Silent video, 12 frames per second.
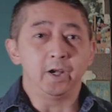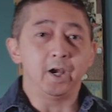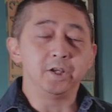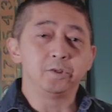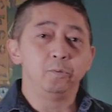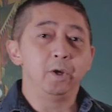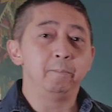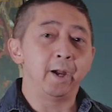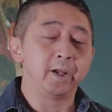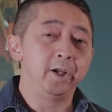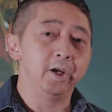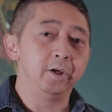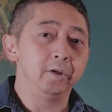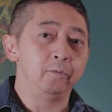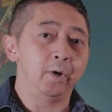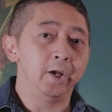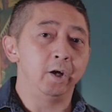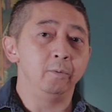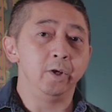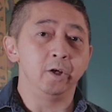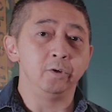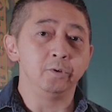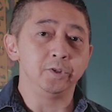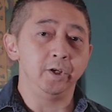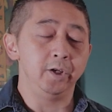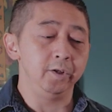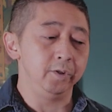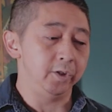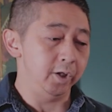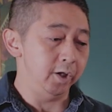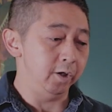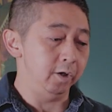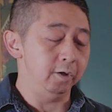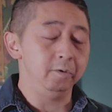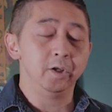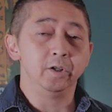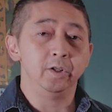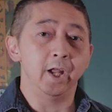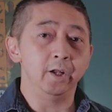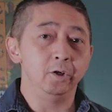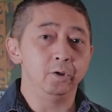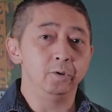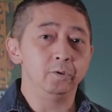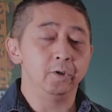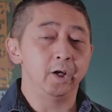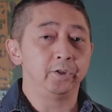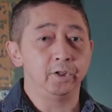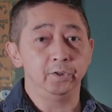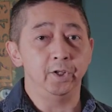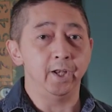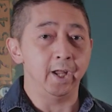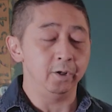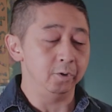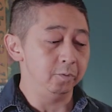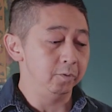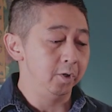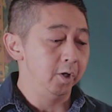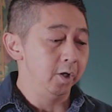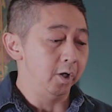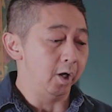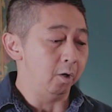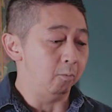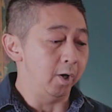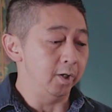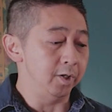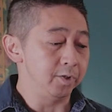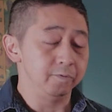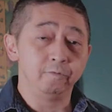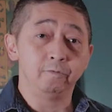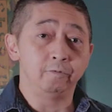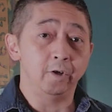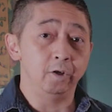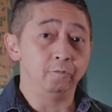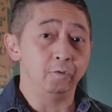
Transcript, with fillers: right, guys, we're back here. Right now we are using the Nano uh, Tilta Nano uh, wireless follow